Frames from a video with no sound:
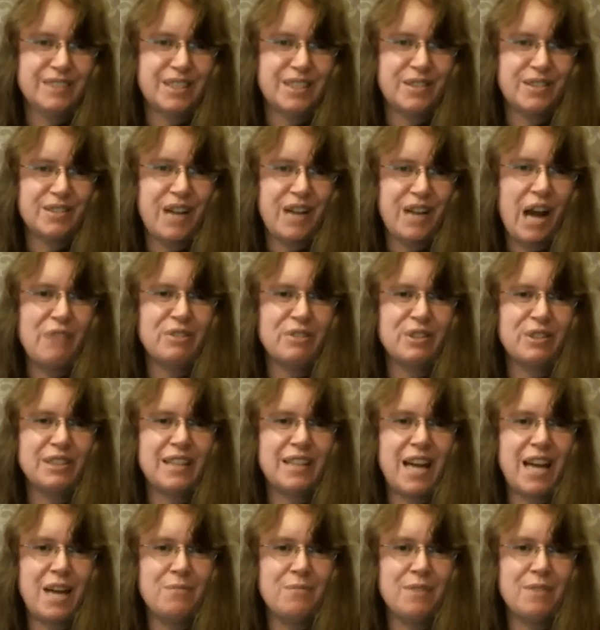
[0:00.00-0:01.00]
So have a
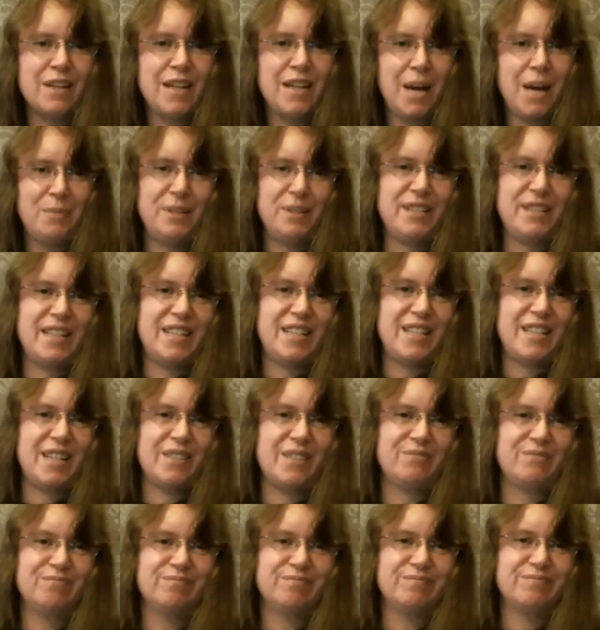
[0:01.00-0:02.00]
good time and happy
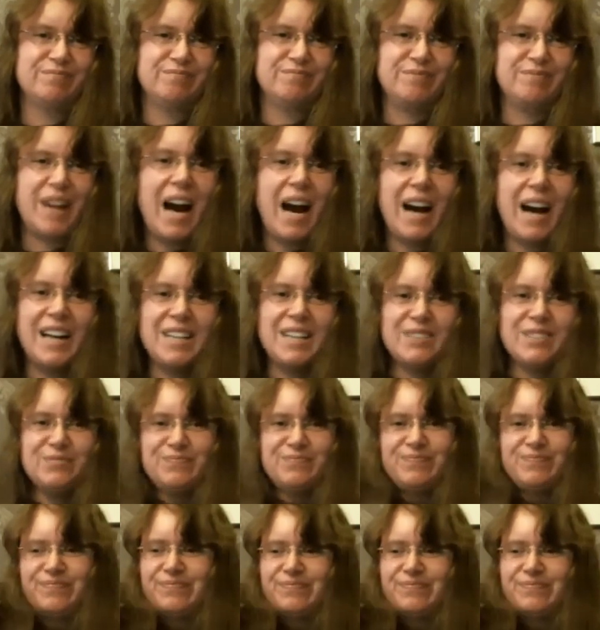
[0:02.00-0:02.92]
stitching. Bye!